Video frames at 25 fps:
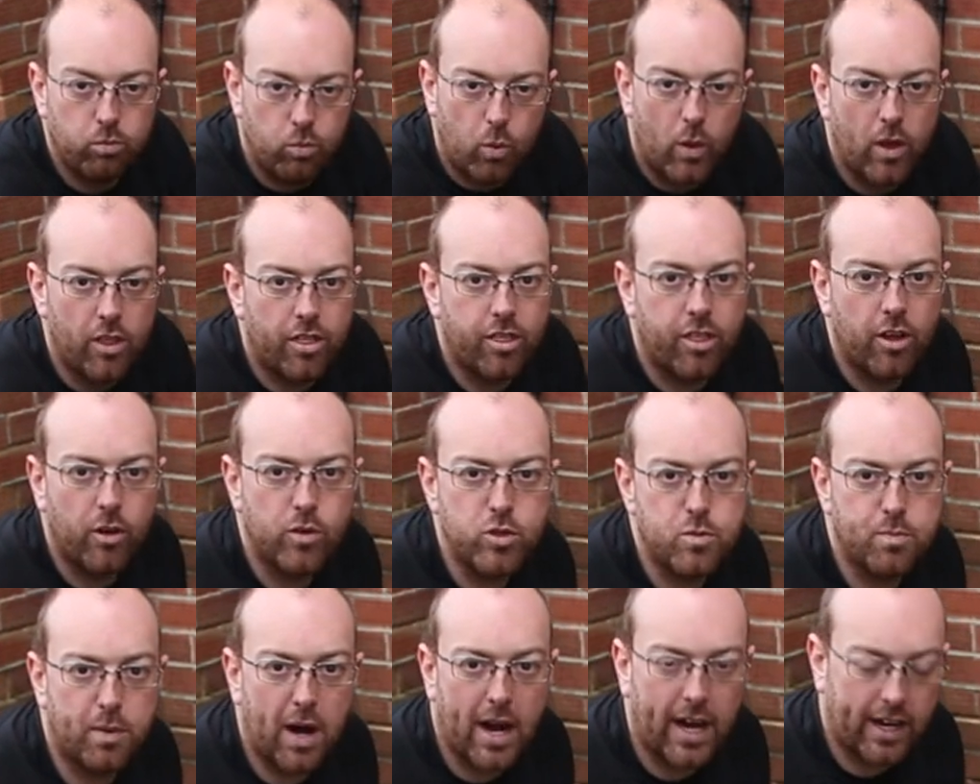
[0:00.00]
with
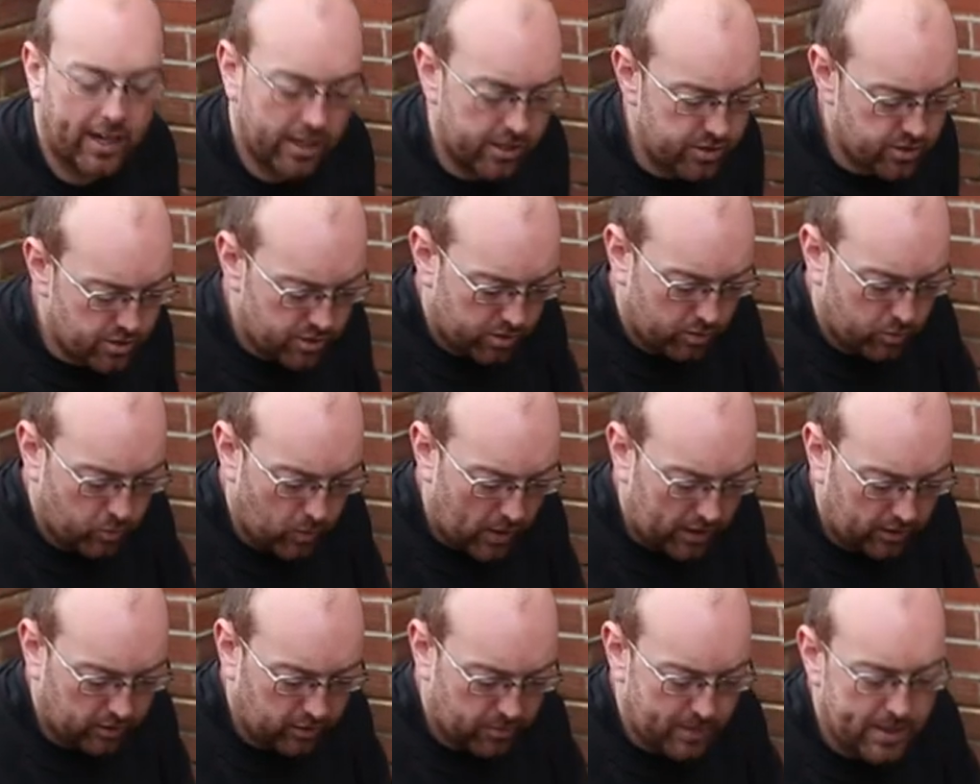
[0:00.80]
those brackets,
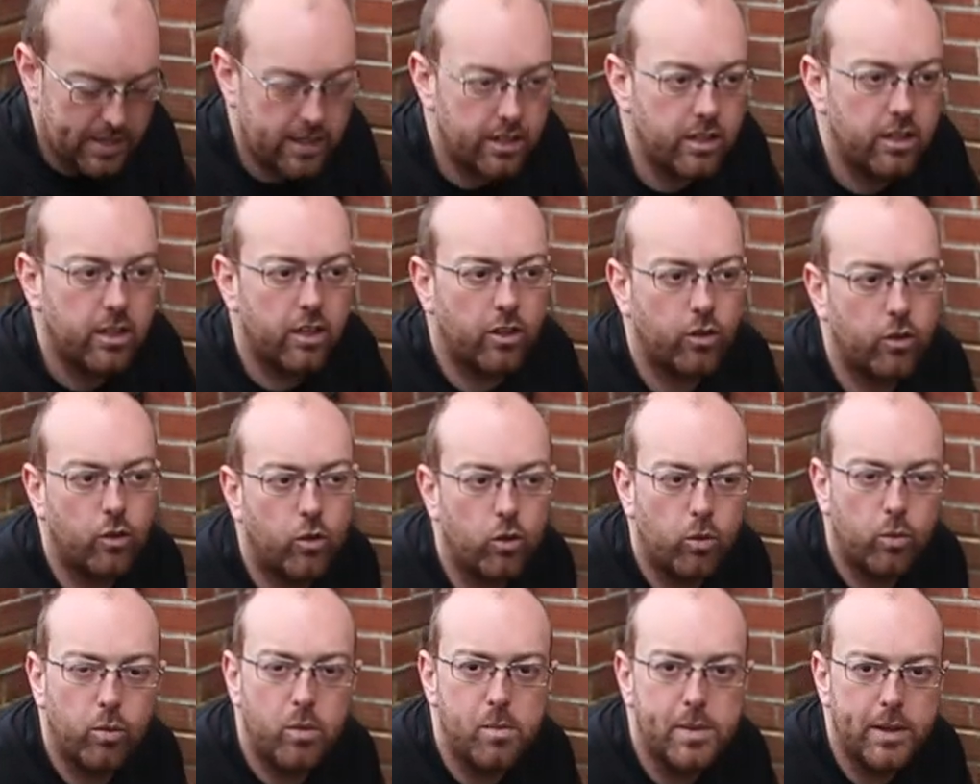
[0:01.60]
weld them in, and
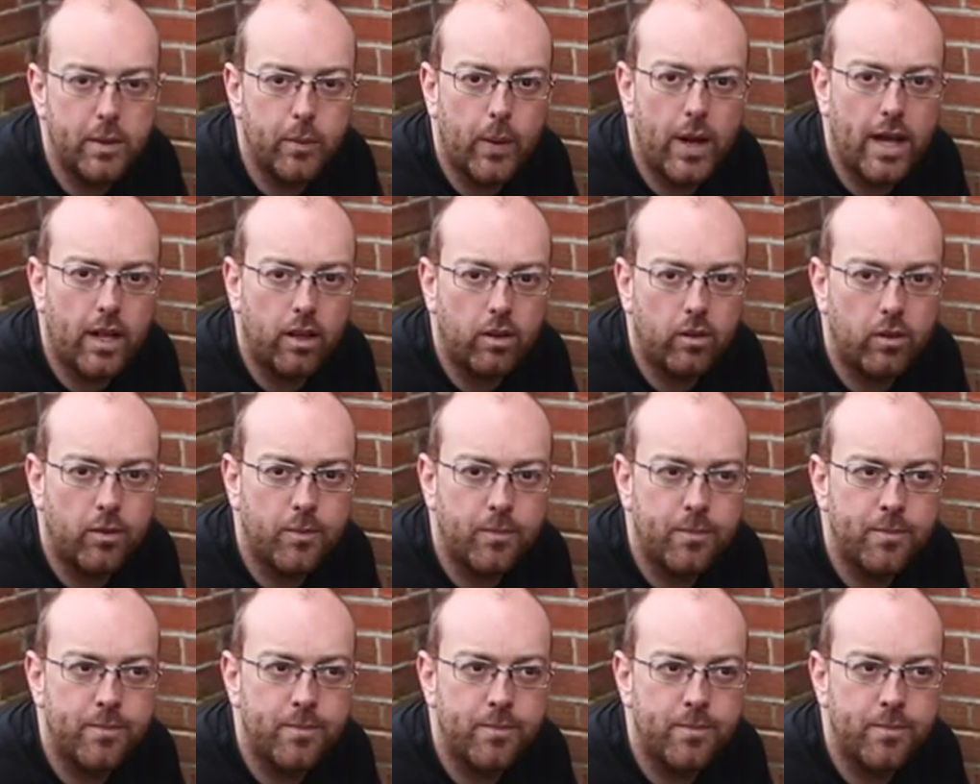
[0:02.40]
all will be well.